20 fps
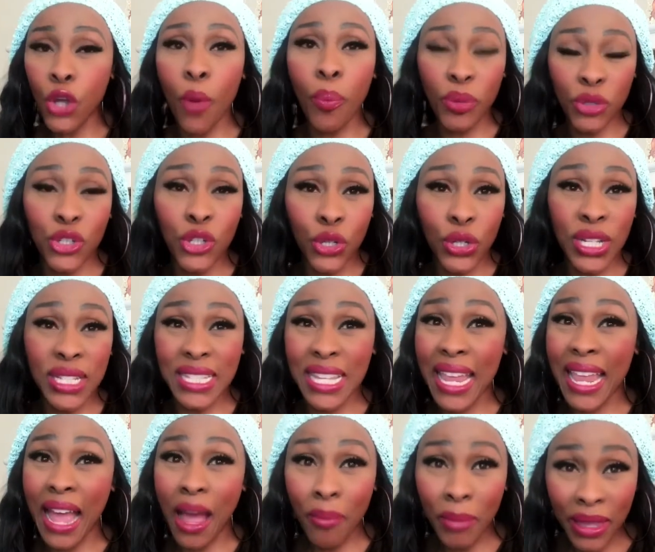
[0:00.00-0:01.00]

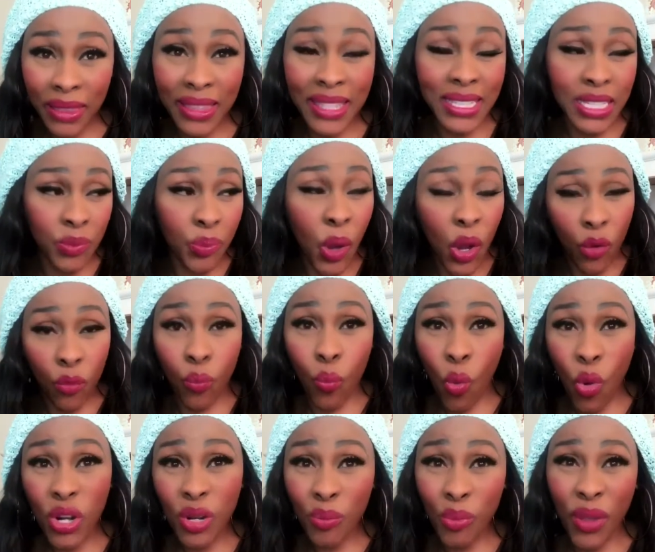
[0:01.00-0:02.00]
opportunity. I mean, this is part of
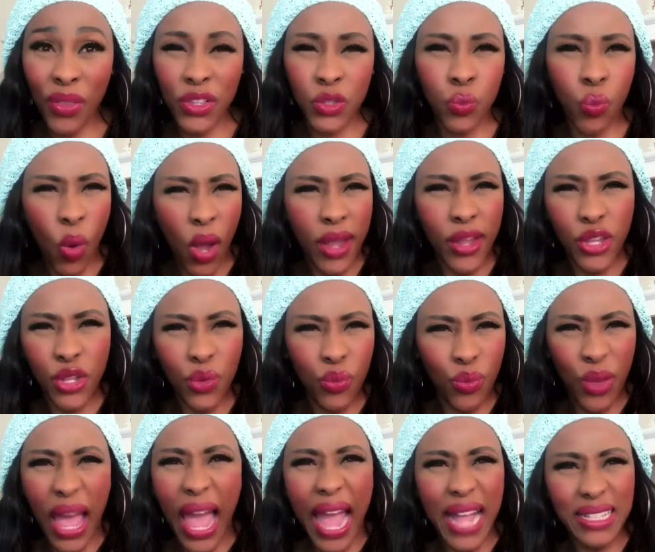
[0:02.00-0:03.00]
Warner Brothers. Why are
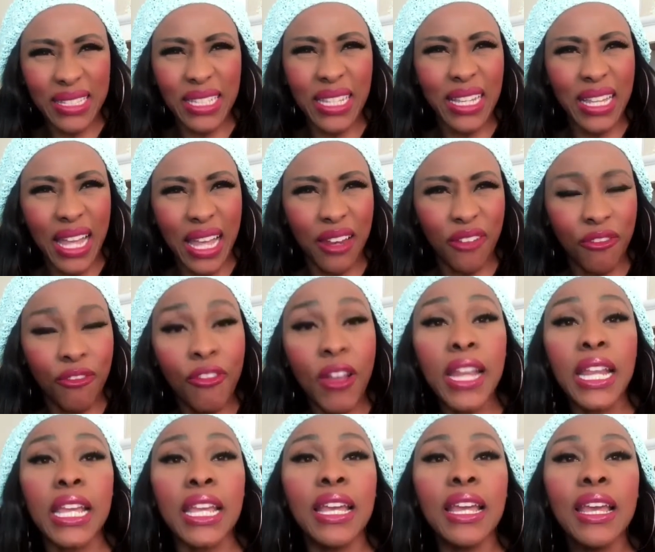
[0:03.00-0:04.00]
you acting kind of
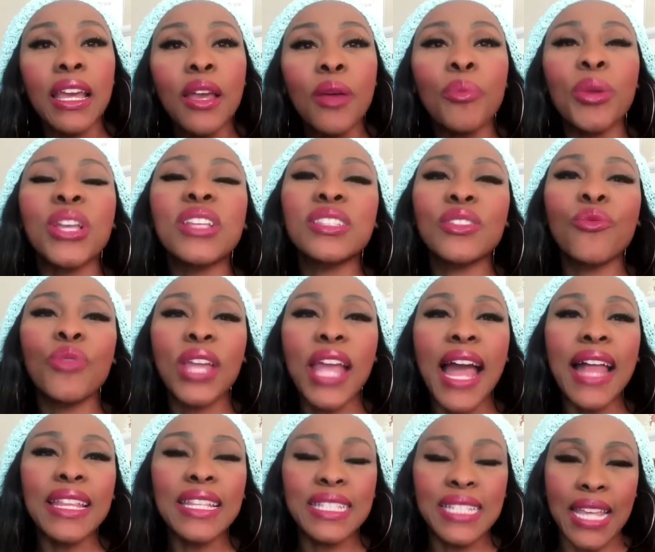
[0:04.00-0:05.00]
funny? Because the
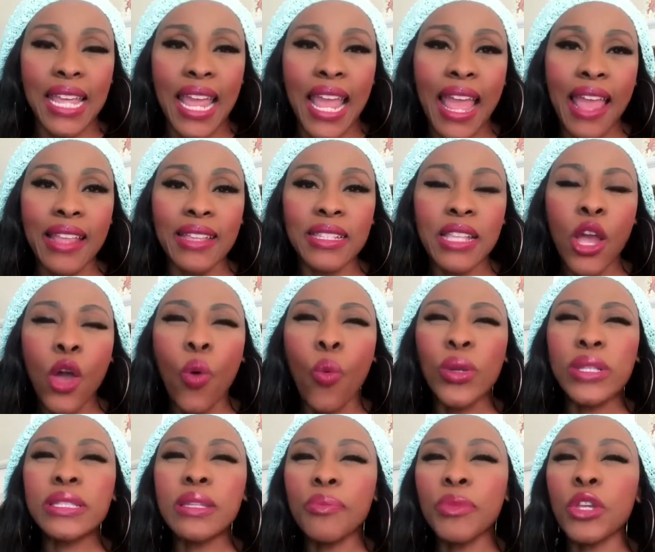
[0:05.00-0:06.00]
reality is,
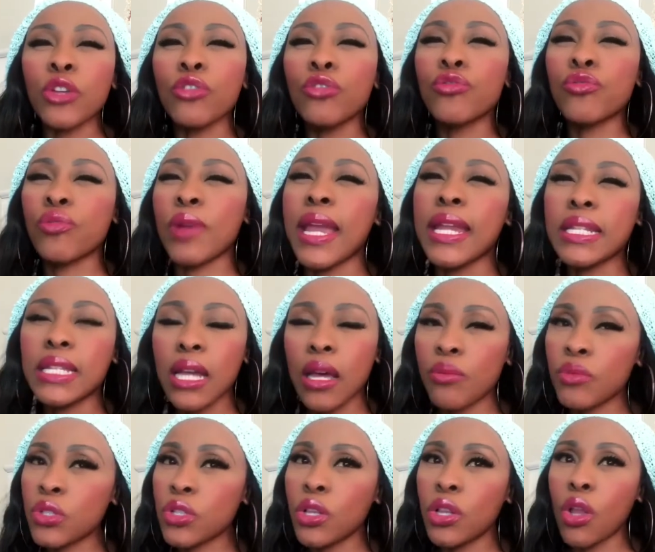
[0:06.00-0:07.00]
when something great
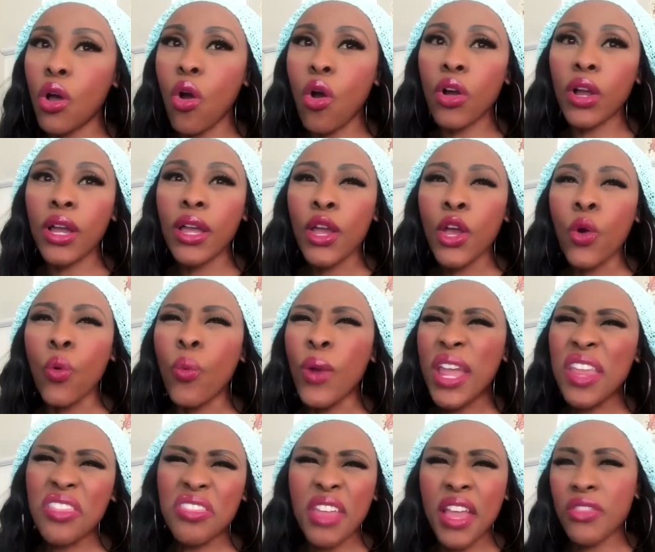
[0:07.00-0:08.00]
comes along,
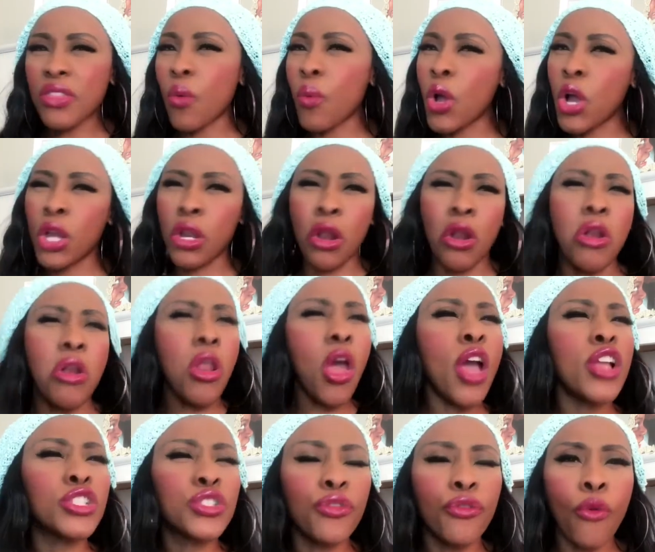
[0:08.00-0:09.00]
we think that we're going to
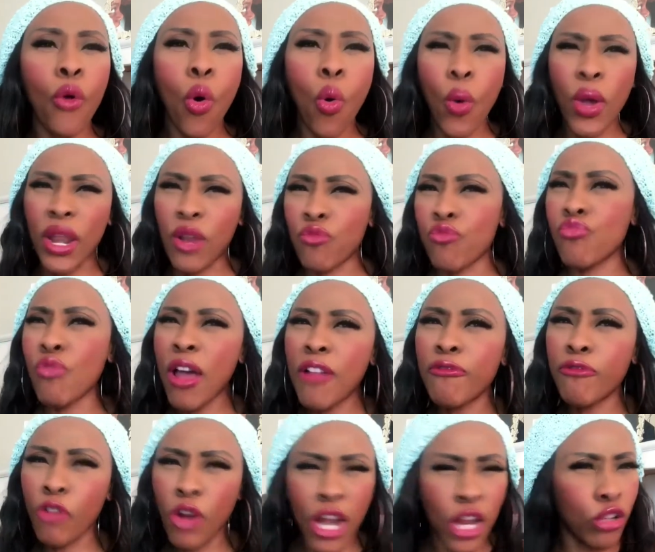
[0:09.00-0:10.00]
lurch forward and run
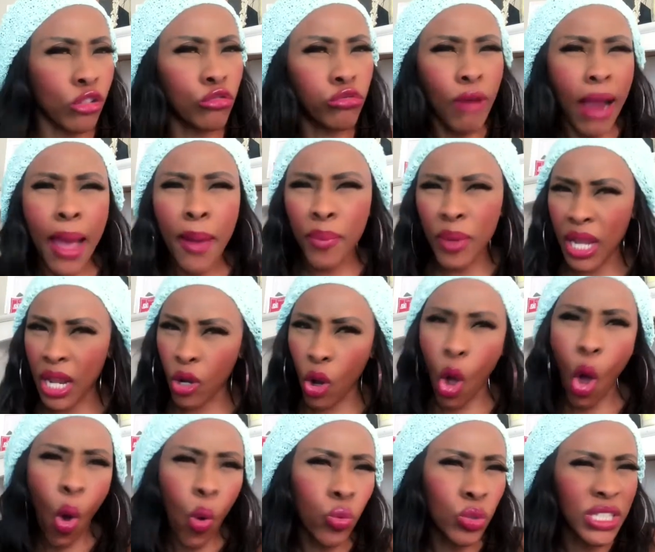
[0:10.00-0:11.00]
for it and grab it and
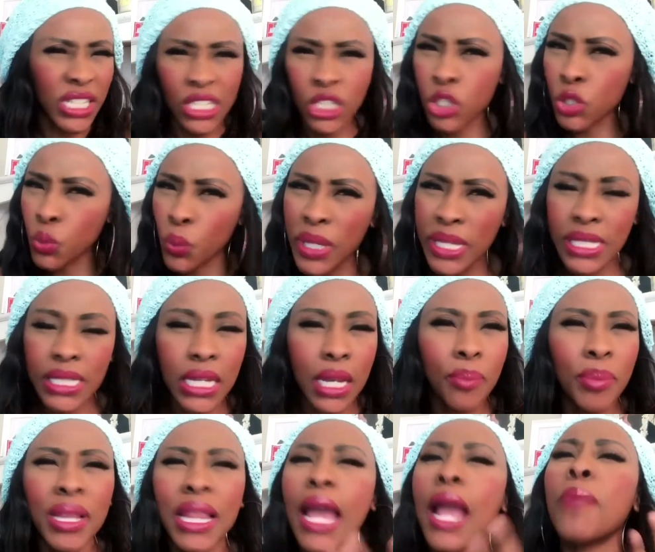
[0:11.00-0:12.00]
hold it and squeeze it
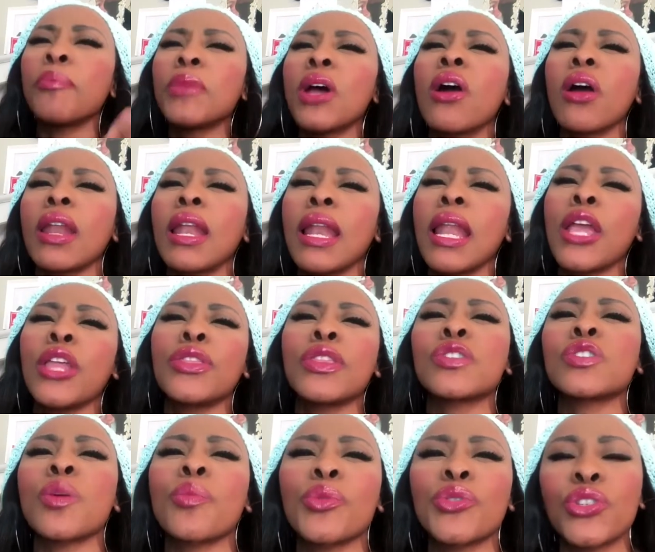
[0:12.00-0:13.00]
and be like, I'm not going to let
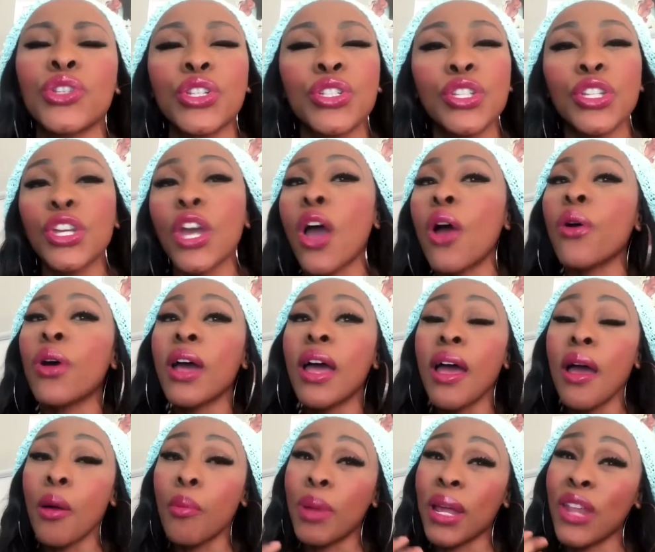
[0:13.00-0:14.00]
this opportunity go.
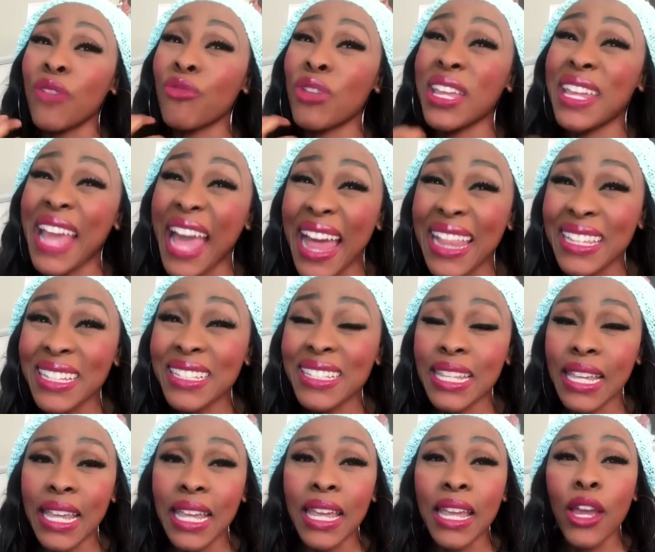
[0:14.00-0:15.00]
But in
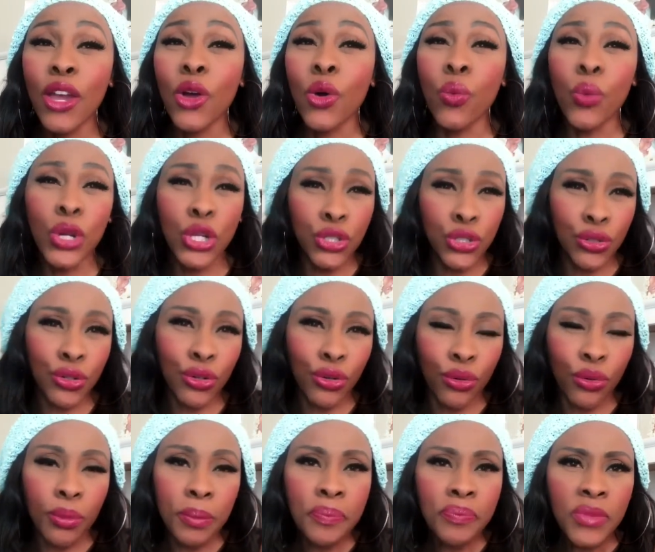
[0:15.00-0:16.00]
reality, we
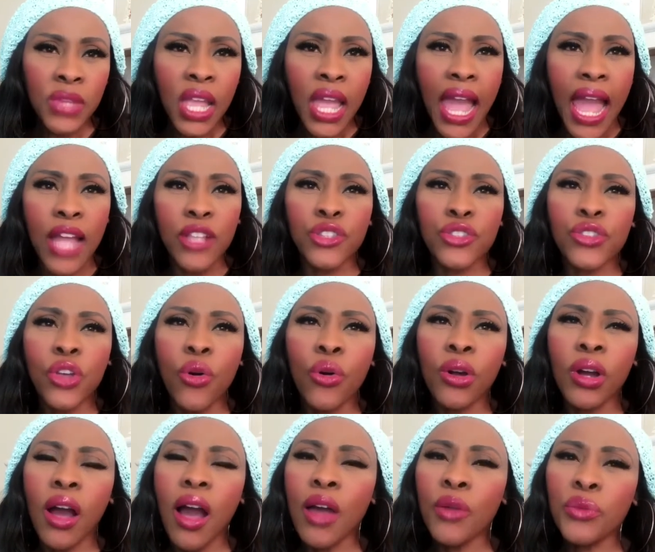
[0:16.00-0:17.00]
do. And
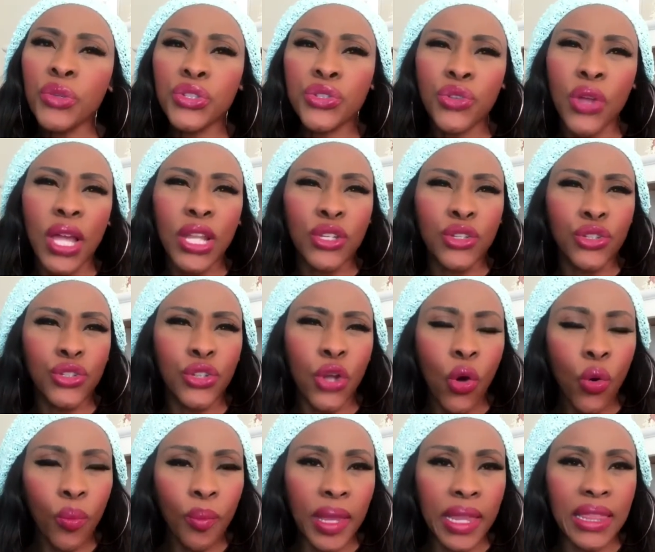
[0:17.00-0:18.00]
so God was trying to
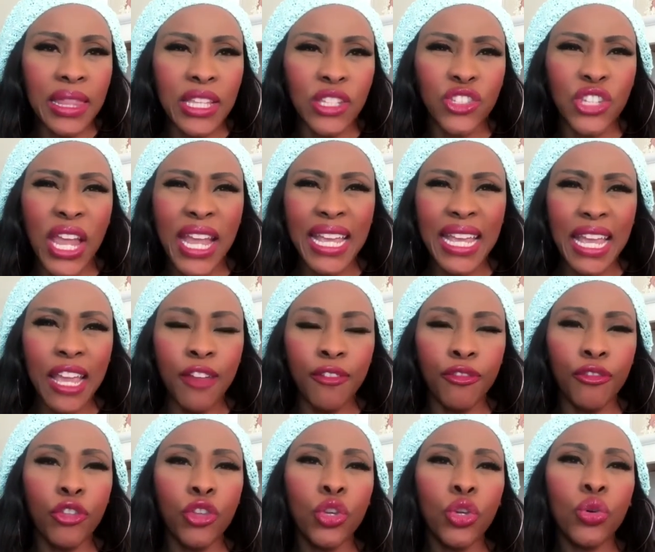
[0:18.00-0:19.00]
show me that, Chengi,
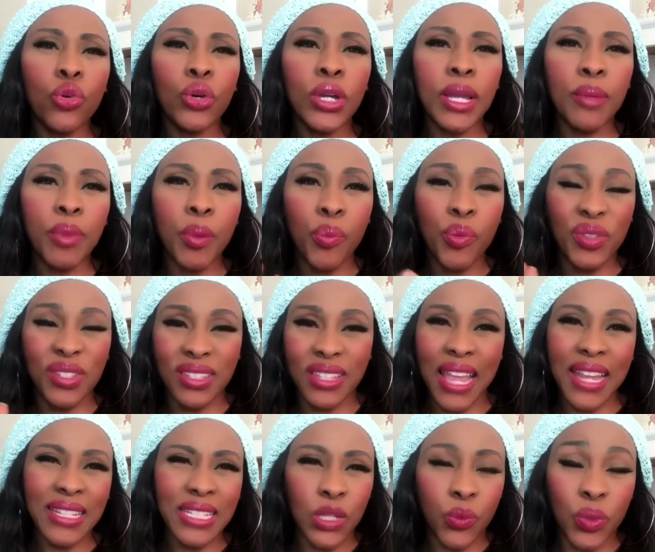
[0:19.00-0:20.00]
if you can be
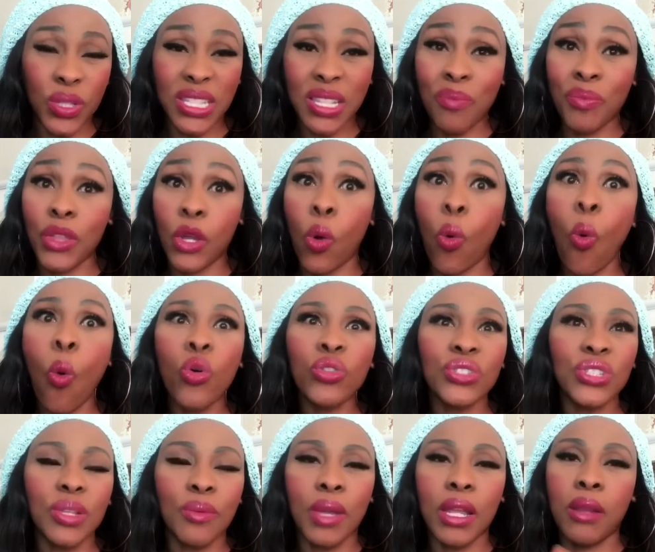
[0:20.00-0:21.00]
presented with something
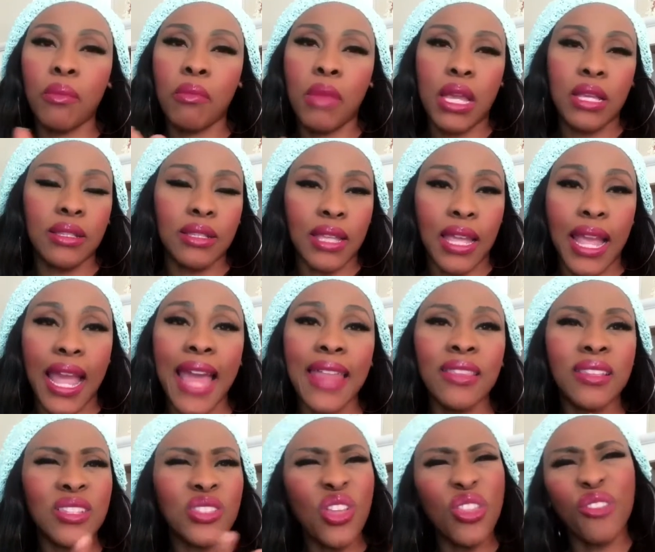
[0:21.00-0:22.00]
awesome and amazing,
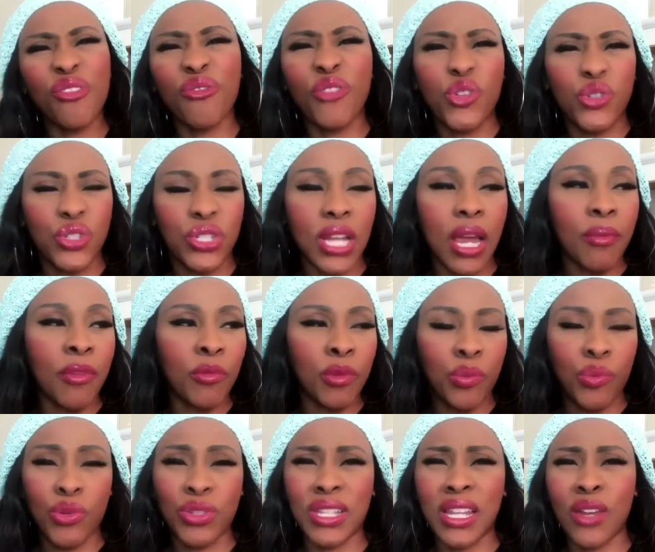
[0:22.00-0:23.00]
and this is not the first time I've
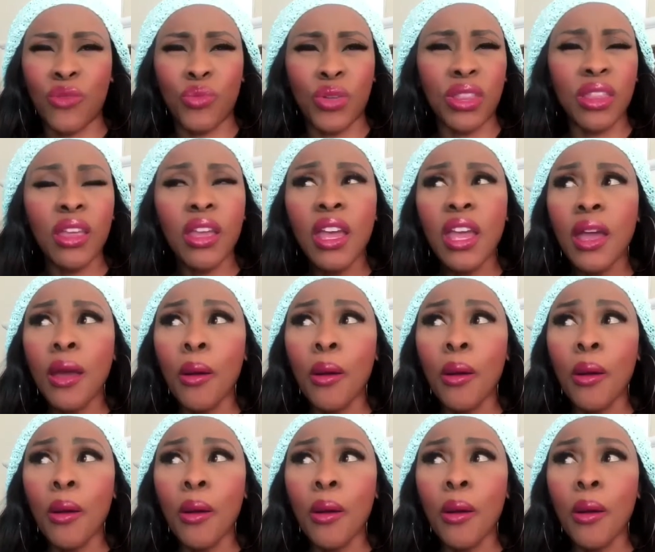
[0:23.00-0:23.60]
been presented with